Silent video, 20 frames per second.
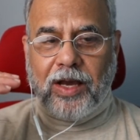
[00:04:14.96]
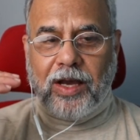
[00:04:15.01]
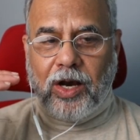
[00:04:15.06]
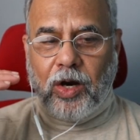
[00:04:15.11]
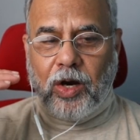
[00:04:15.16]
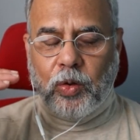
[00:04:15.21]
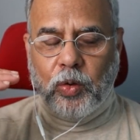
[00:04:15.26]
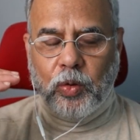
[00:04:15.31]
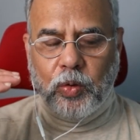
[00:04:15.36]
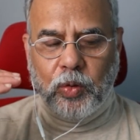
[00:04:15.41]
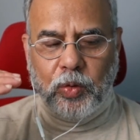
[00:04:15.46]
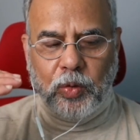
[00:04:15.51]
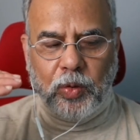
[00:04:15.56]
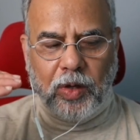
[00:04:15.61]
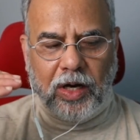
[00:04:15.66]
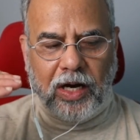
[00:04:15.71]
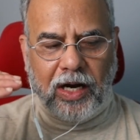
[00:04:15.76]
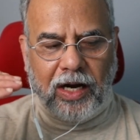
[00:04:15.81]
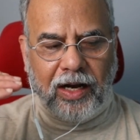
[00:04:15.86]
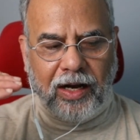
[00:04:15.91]
who
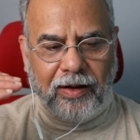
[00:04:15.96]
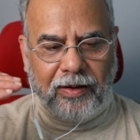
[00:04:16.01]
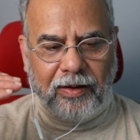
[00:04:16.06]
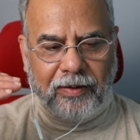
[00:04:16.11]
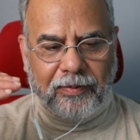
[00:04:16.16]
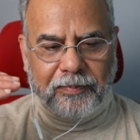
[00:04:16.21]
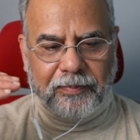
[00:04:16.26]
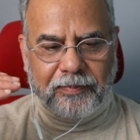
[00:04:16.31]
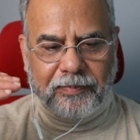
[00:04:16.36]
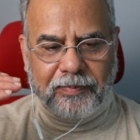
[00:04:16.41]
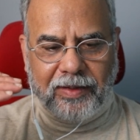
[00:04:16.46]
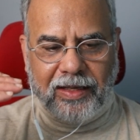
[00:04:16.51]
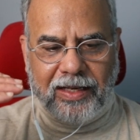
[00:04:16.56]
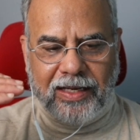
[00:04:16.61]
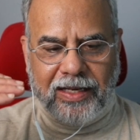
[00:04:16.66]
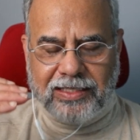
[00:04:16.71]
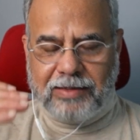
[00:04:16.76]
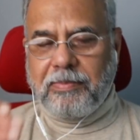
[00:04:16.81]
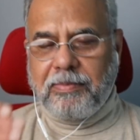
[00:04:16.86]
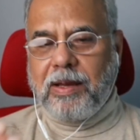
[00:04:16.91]
um,
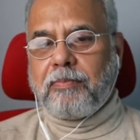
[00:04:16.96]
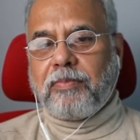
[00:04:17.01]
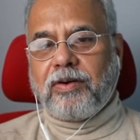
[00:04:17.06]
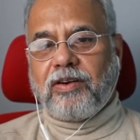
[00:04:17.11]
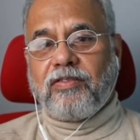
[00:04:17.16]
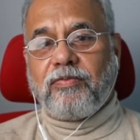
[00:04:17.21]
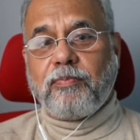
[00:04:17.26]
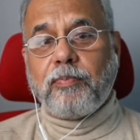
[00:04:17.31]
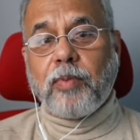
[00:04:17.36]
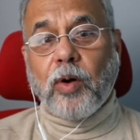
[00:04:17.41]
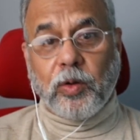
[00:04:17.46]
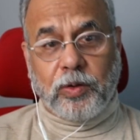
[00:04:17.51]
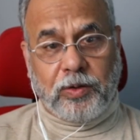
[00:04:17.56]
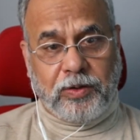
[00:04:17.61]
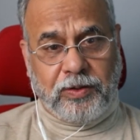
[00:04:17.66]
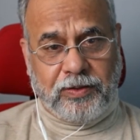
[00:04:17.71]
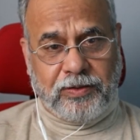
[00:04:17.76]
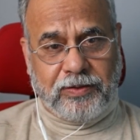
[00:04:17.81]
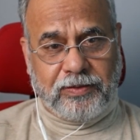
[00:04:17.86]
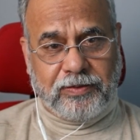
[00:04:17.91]
is a member of
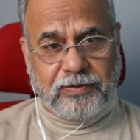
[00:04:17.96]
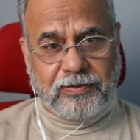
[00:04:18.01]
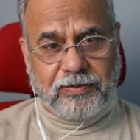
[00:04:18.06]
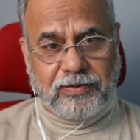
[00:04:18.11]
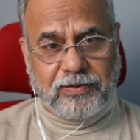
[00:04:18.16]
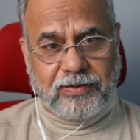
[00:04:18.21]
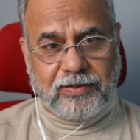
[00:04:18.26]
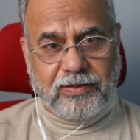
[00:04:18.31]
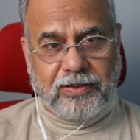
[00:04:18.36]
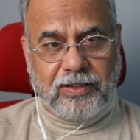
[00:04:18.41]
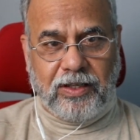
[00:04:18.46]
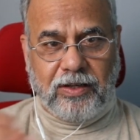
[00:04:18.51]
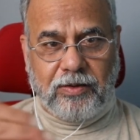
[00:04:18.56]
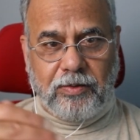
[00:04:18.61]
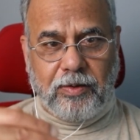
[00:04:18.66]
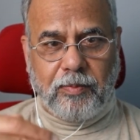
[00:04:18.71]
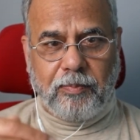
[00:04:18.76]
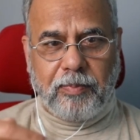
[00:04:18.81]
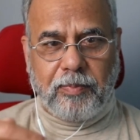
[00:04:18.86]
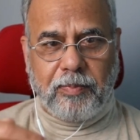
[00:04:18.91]
both. You know,
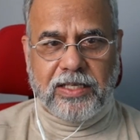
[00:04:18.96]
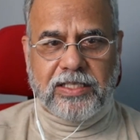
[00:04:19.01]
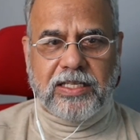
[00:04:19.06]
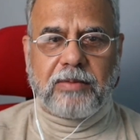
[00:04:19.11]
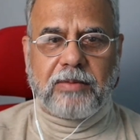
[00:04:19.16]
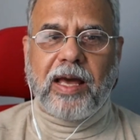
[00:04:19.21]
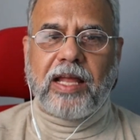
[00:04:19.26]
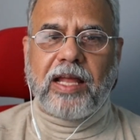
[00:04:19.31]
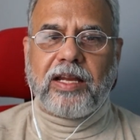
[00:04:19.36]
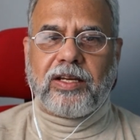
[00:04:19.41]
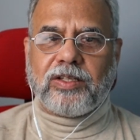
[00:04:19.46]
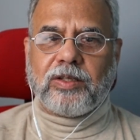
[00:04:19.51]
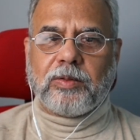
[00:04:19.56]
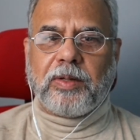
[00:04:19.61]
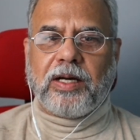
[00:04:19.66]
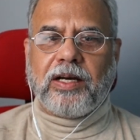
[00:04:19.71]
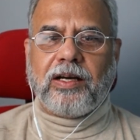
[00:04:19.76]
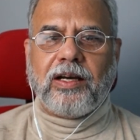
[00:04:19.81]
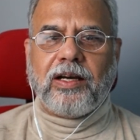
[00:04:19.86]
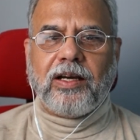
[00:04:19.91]
you're based in
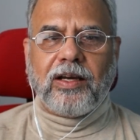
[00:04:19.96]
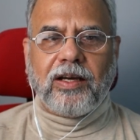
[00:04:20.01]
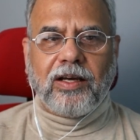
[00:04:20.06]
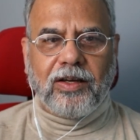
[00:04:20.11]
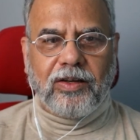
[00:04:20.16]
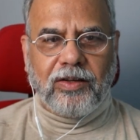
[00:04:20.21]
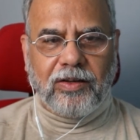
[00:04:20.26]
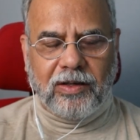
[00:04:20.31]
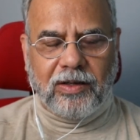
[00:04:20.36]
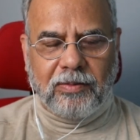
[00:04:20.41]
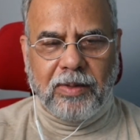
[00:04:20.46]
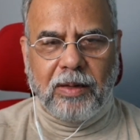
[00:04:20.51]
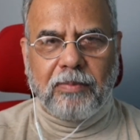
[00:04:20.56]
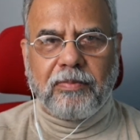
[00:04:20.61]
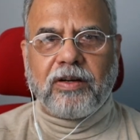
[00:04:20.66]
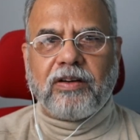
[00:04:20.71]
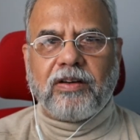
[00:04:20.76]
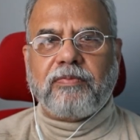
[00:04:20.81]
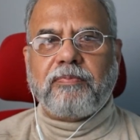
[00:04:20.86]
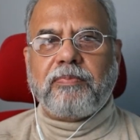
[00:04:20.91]
Manitoba, you're a member
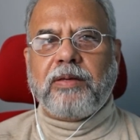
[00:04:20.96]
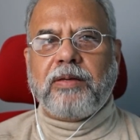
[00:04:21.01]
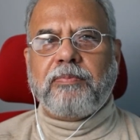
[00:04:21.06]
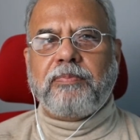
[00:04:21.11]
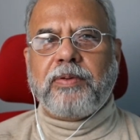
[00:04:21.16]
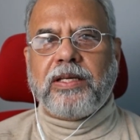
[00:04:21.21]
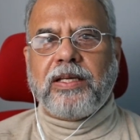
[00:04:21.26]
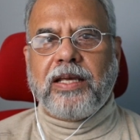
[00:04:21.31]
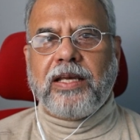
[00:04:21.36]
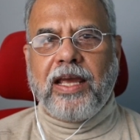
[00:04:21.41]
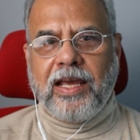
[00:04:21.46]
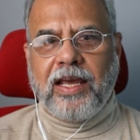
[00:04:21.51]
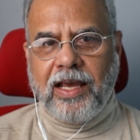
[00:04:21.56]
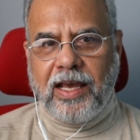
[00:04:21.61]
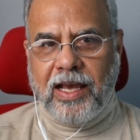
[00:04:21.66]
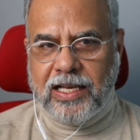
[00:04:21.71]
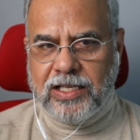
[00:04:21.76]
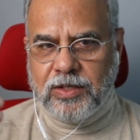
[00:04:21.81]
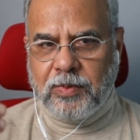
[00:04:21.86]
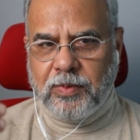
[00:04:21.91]
of PPA
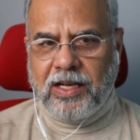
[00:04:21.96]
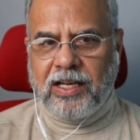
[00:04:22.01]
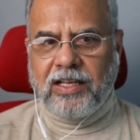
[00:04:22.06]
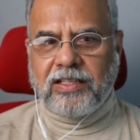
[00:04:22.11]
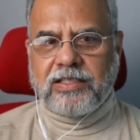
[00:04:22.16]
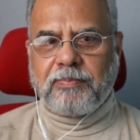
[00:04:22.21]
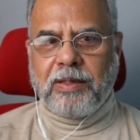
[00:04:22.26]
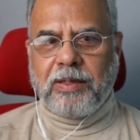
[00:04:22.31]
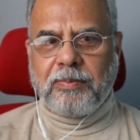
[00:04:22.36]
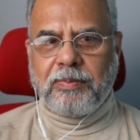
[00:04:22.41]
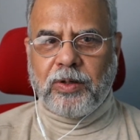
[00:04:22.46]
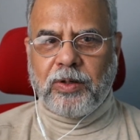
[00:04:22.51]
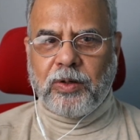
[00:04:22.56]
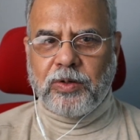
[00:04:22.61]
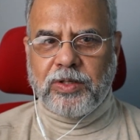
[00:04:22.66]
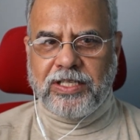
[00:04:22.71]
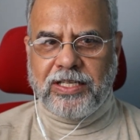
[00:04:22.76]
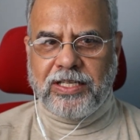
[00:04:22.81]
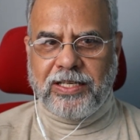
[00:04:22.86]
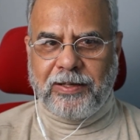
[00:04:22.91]
as well as
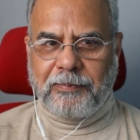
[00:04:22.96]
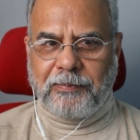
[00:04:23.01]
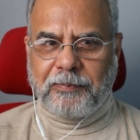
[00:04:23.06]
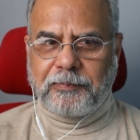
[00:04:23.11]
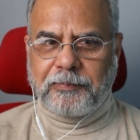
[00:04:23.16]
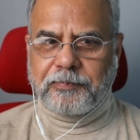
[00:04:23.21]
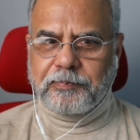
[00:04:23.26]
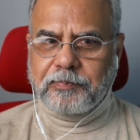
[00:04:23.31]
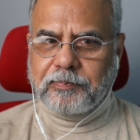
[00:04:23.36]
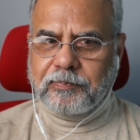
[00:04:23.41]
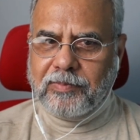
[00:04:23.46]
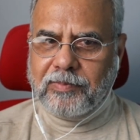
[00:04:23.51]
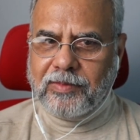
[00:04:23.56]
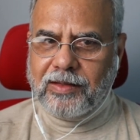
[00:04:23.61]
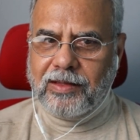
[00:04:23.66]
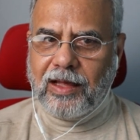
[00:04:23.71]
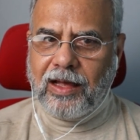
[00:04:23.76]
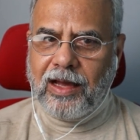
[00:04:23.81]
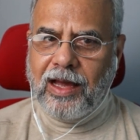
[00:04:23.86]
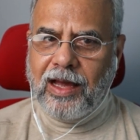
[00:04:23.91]
PPOC.
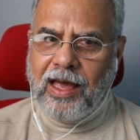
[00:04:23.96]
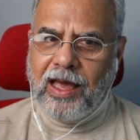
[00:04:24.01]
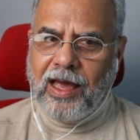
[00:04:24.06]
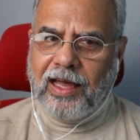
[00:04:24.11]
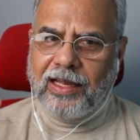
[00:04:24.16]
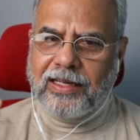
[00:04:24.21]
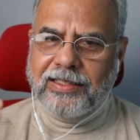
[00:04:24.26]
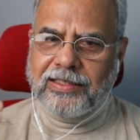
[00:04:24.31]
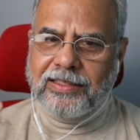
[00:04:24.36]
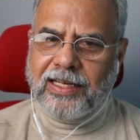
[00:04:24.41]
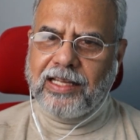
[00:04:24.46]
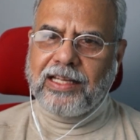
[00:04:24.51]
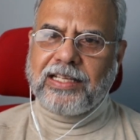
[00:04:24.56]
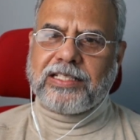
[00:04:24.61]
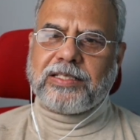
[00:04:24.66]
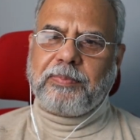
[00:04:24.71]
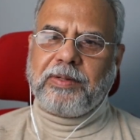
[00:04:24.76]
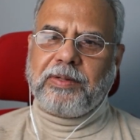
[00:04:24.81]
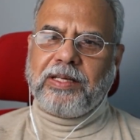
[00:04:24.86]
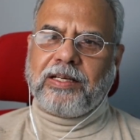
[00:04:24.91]
Tell us,
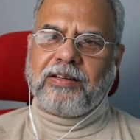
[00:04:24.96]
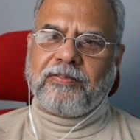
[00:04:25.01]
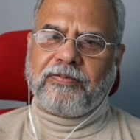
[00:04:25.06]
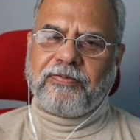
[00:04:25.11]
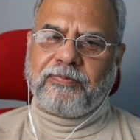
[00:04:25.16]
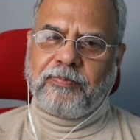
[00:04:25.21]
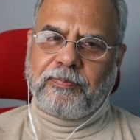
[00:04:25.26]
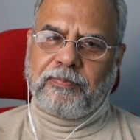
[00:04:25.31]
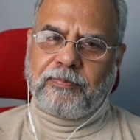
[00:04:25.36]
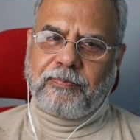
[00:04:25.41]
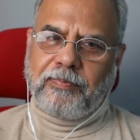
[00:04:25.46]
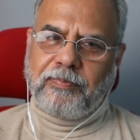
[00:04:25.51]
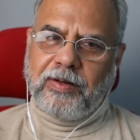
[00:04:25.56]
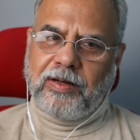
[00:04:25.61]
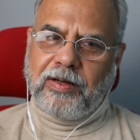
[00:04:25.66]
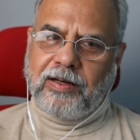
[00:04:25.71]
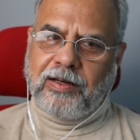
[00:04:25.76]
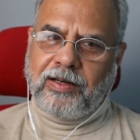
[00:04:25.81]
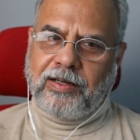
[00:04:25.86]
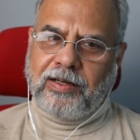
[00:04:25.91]
being a,
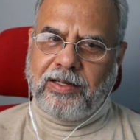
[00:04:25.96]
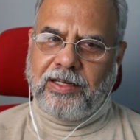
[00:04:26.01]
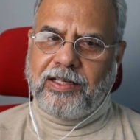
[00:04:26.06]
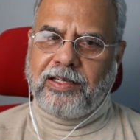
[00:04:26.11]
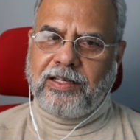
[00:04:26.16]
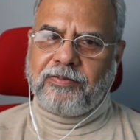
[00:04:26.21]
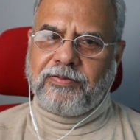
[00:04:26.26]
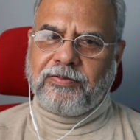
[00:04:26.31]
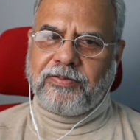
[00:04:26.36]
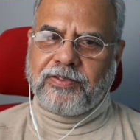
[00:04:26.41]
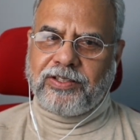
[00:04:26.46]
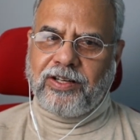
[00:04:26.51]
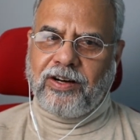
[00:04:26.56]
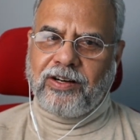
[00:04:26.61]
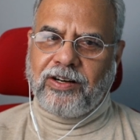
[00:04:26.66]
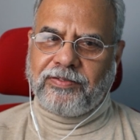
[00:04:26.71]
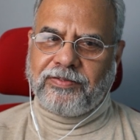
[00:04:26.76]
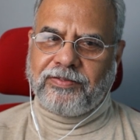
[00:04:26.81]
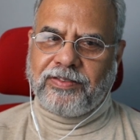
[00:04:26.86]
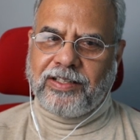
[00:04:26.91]
a Canadian
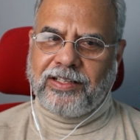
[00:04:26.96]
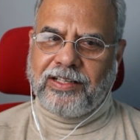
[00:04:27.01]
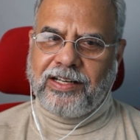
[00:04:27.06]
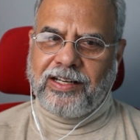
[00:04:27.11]
photographer,